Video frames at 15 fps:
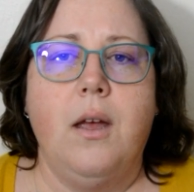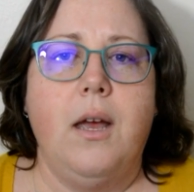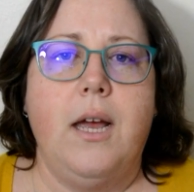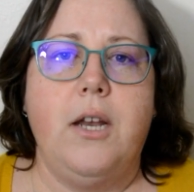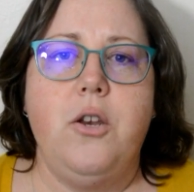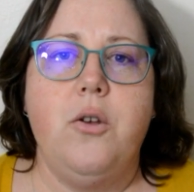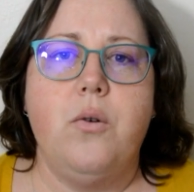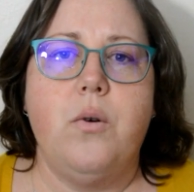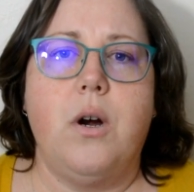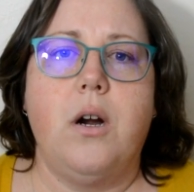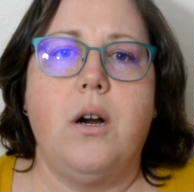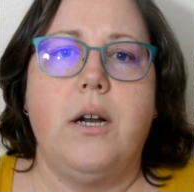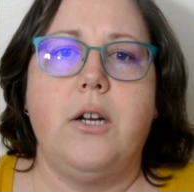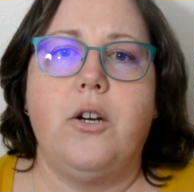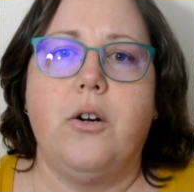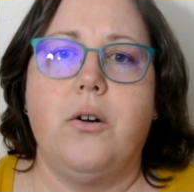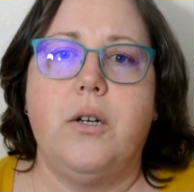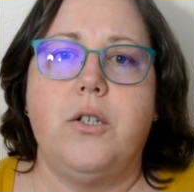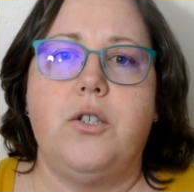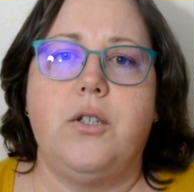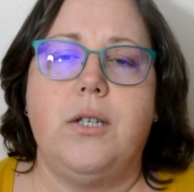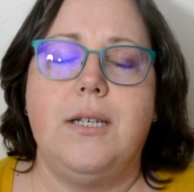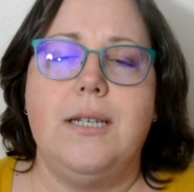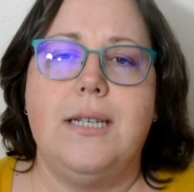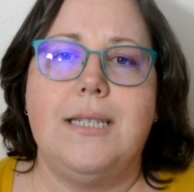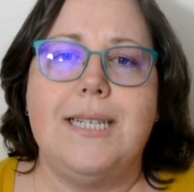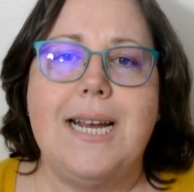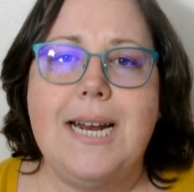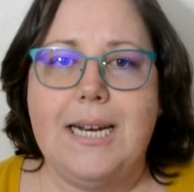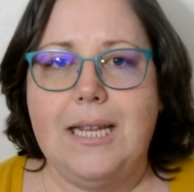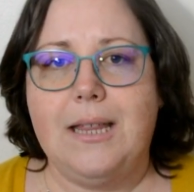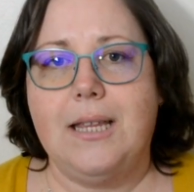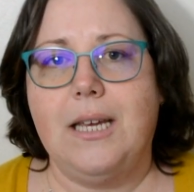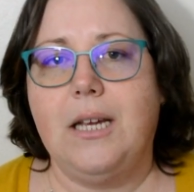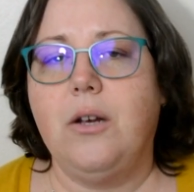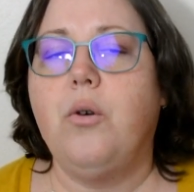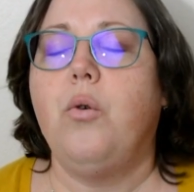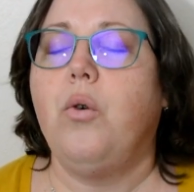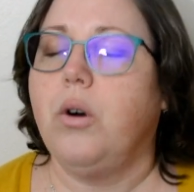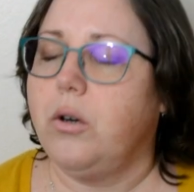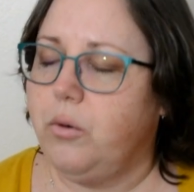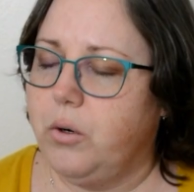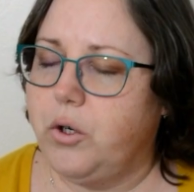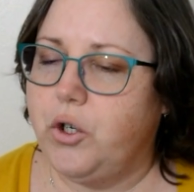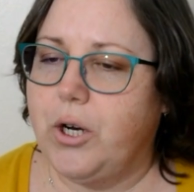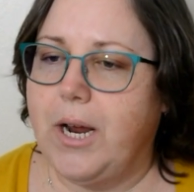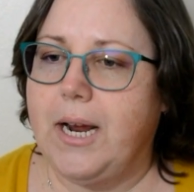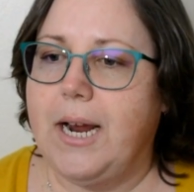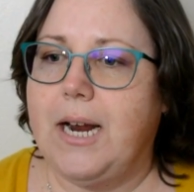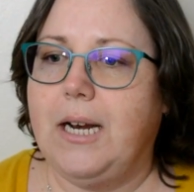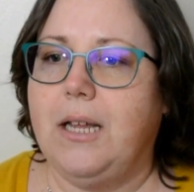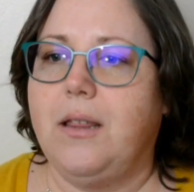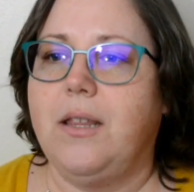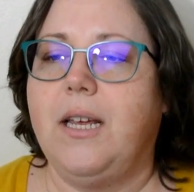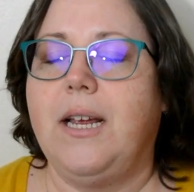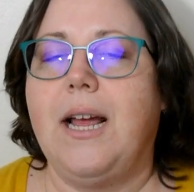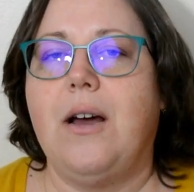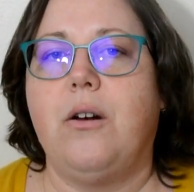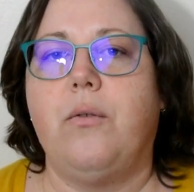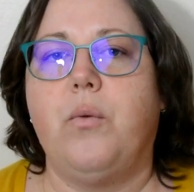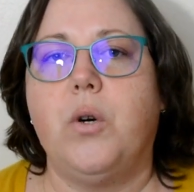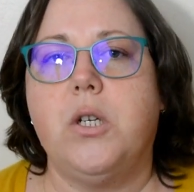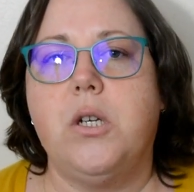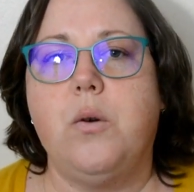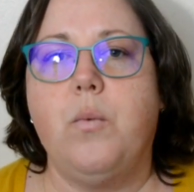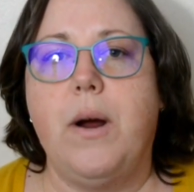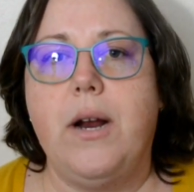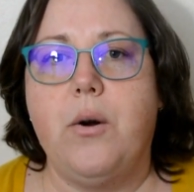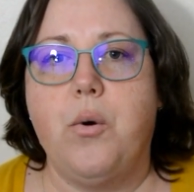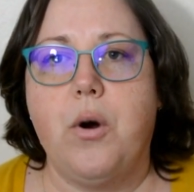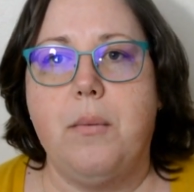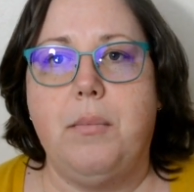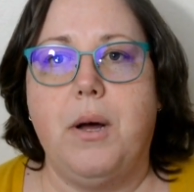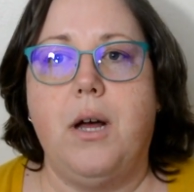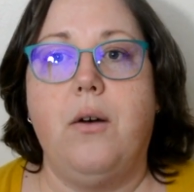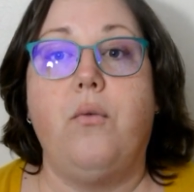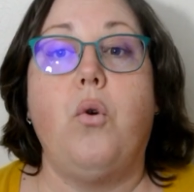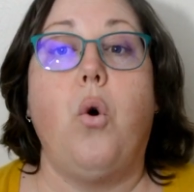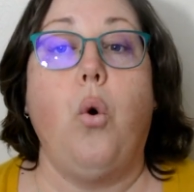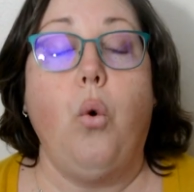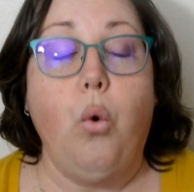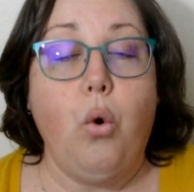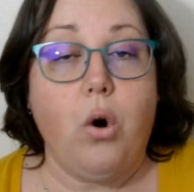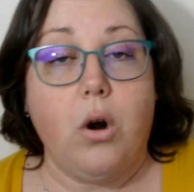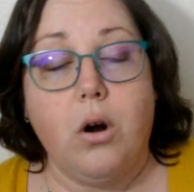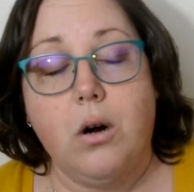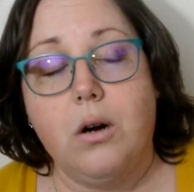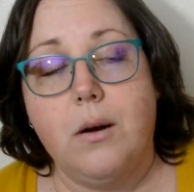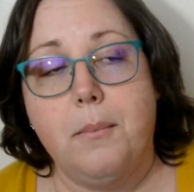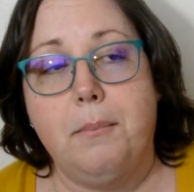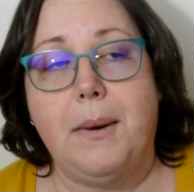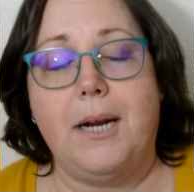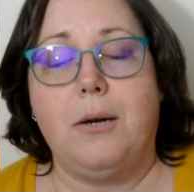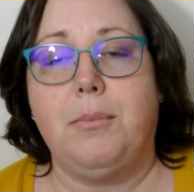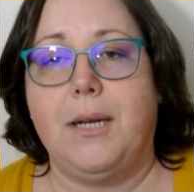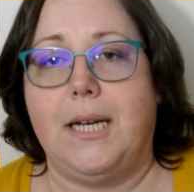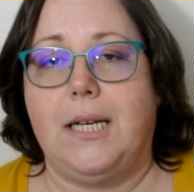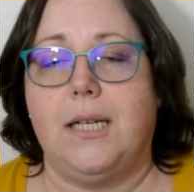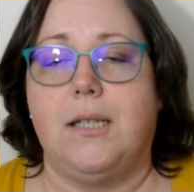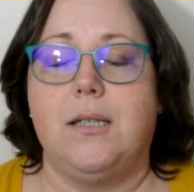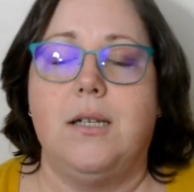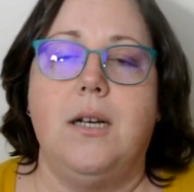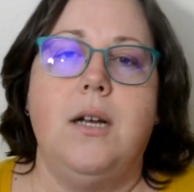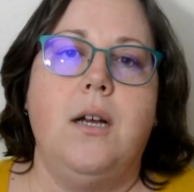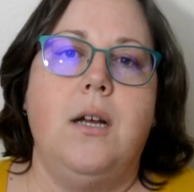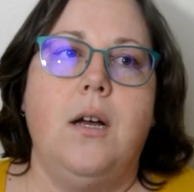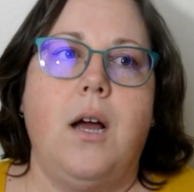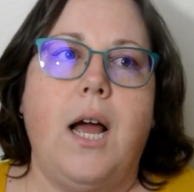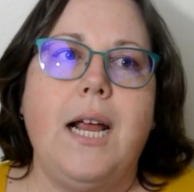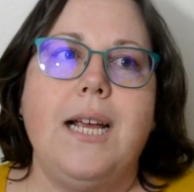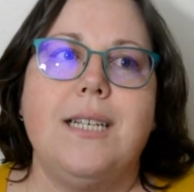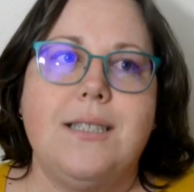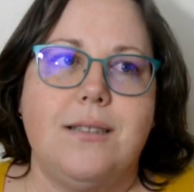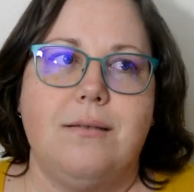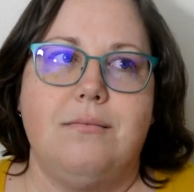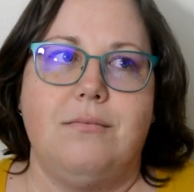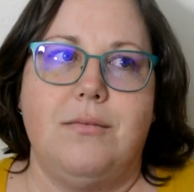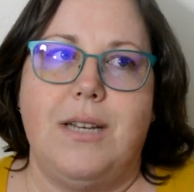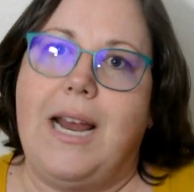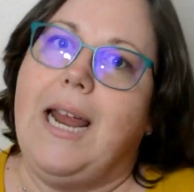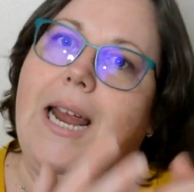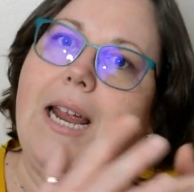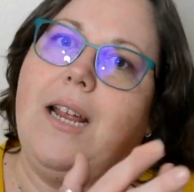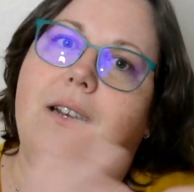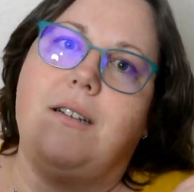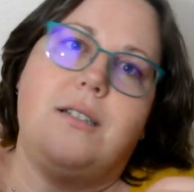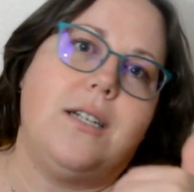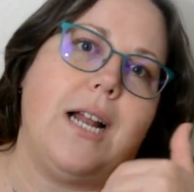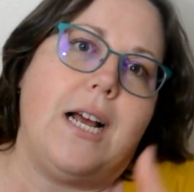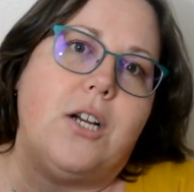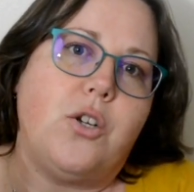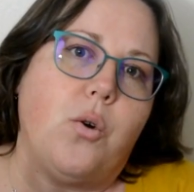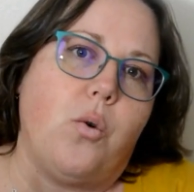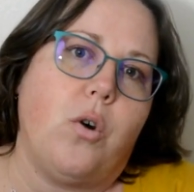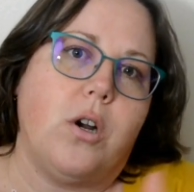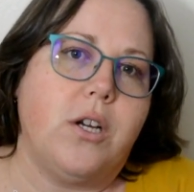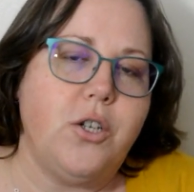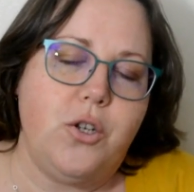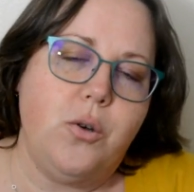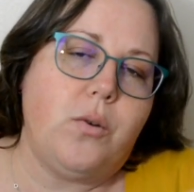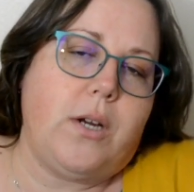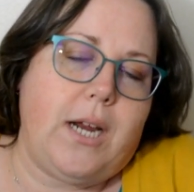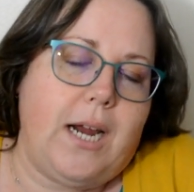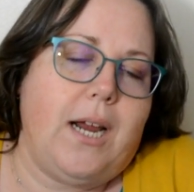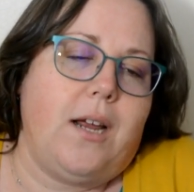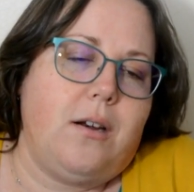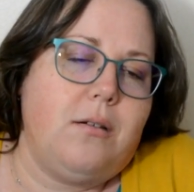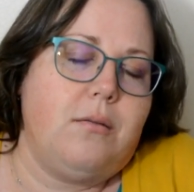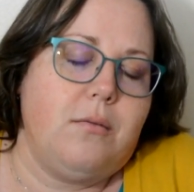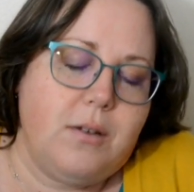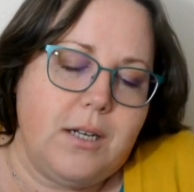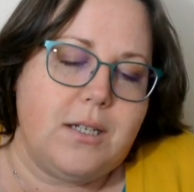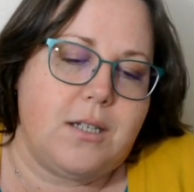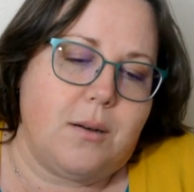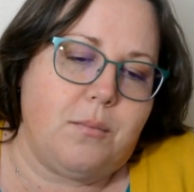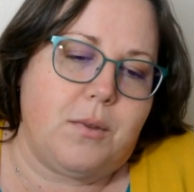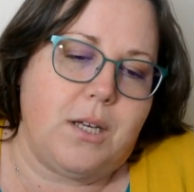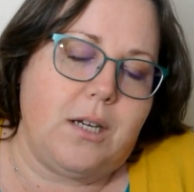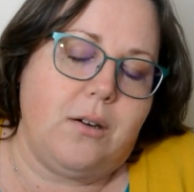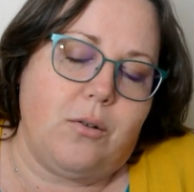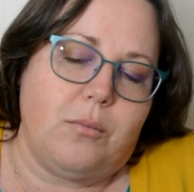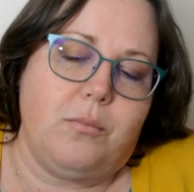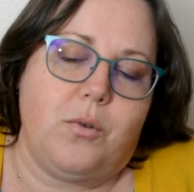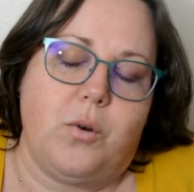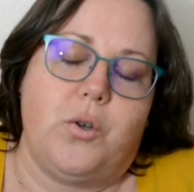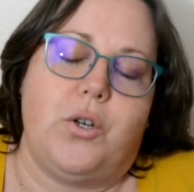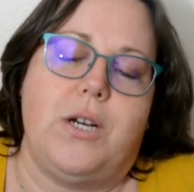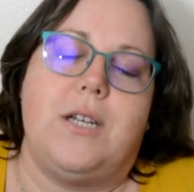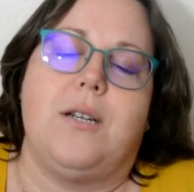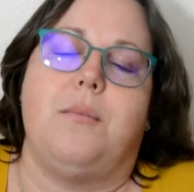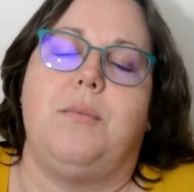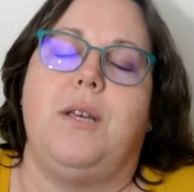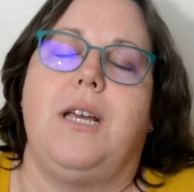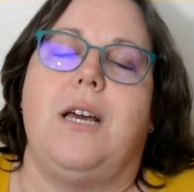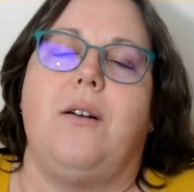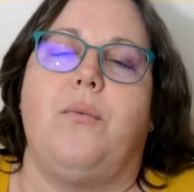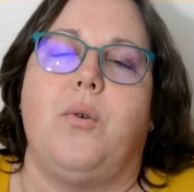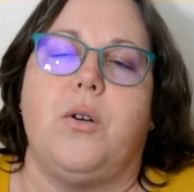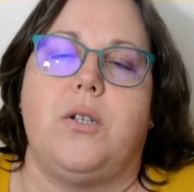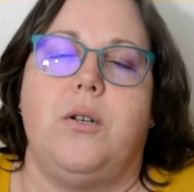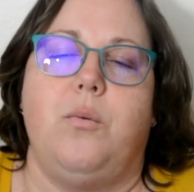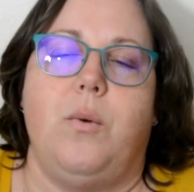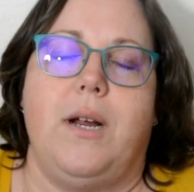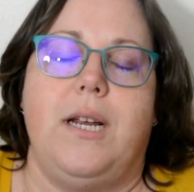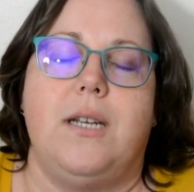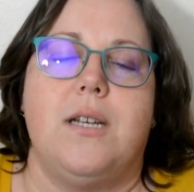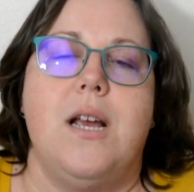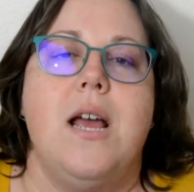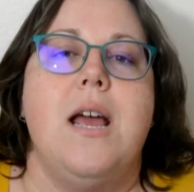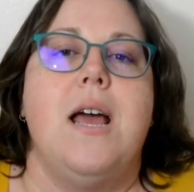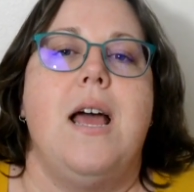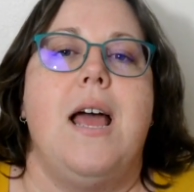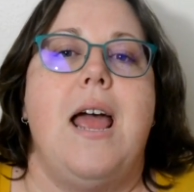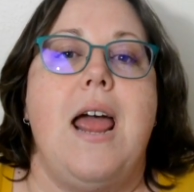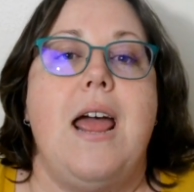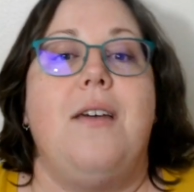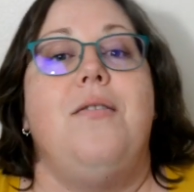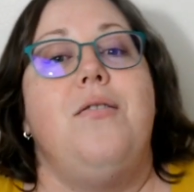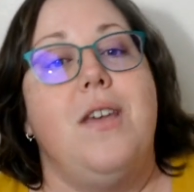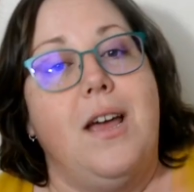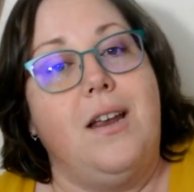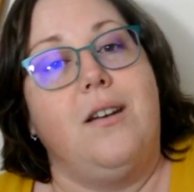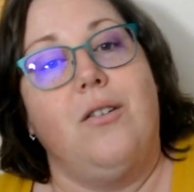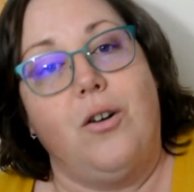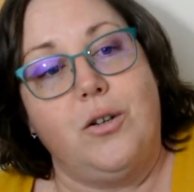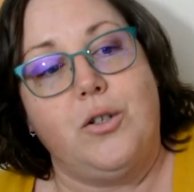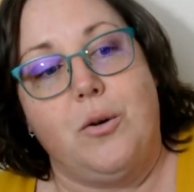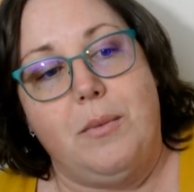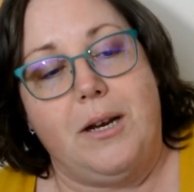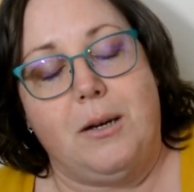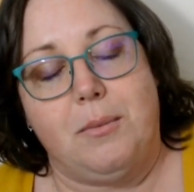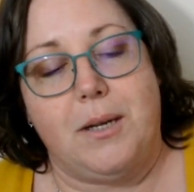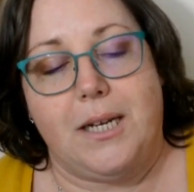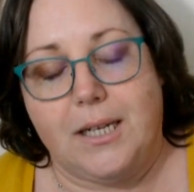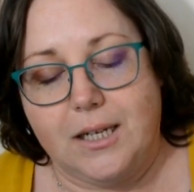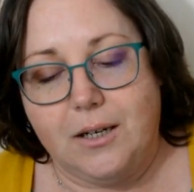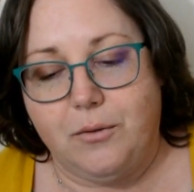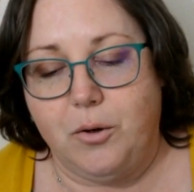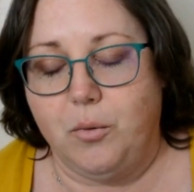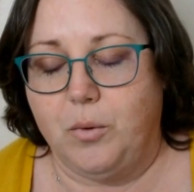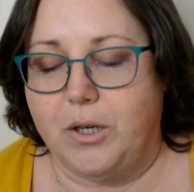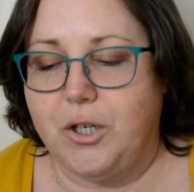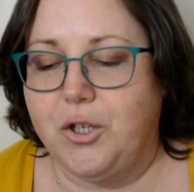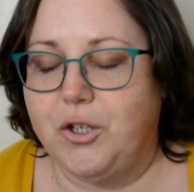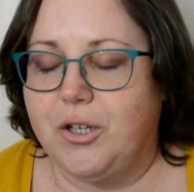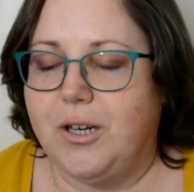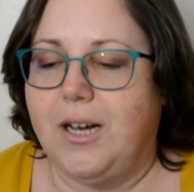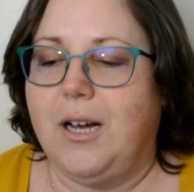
And you are encouraged to knit anything or crochet anything out of worsted weight or above, or make a blanket. I guess and/or, because you can knit something or crochet something out of worsted weight, and then also make a blanket if you wish.